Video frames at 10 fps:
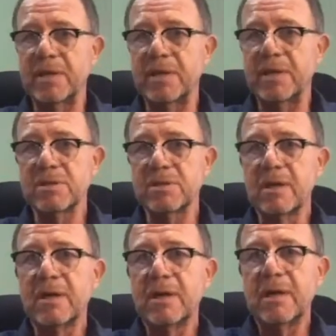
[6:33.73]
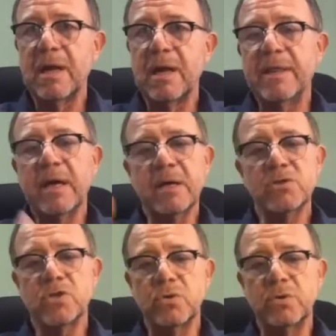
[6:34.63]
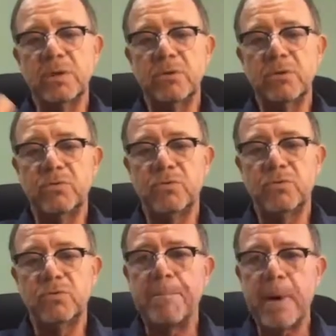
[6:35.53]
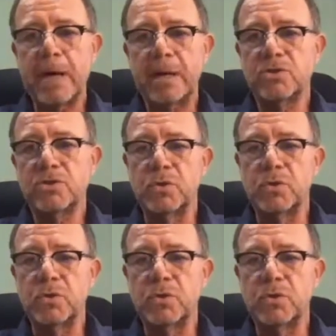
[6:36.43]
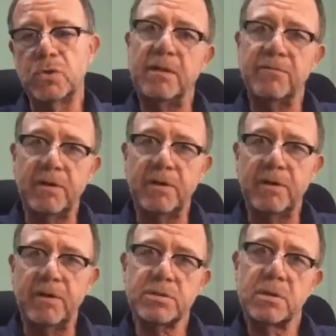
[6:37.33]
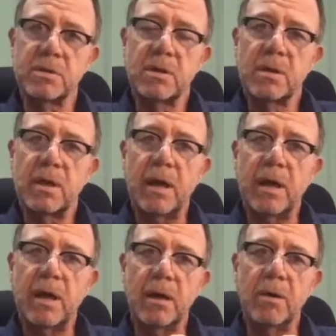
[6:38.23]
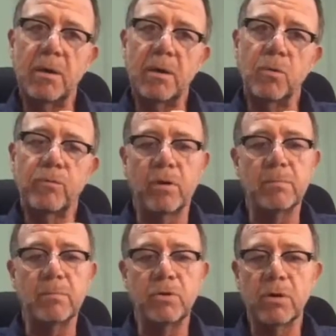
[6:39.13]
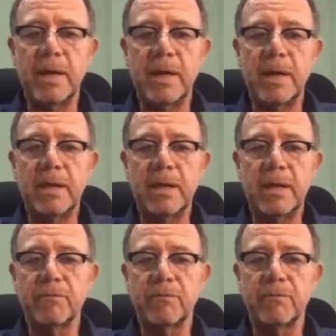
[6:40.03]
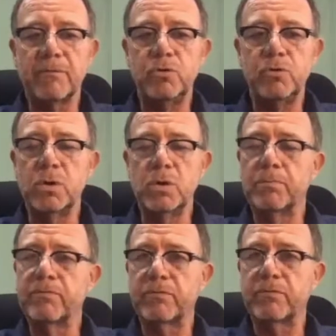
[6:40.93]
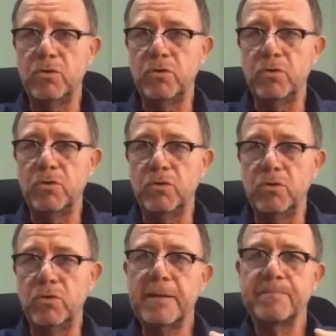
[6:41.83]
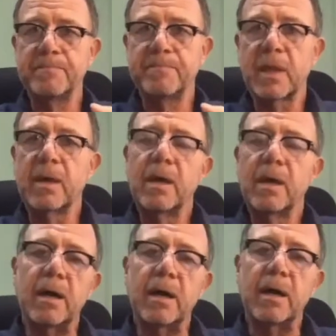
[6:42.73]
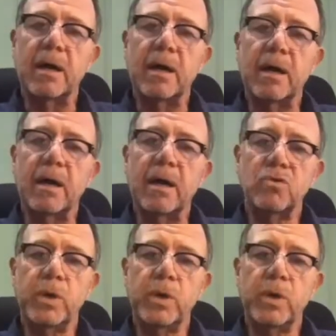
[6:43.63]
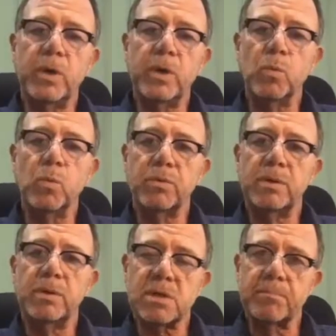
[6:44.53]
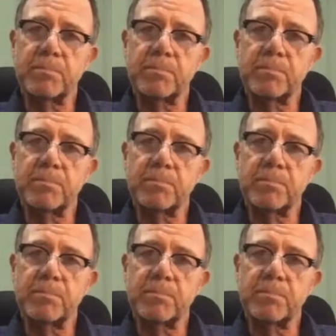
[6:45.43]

And that has grown into a managed group of 10 firms from North America, from Europe, from the UK. And we work with these companies about 3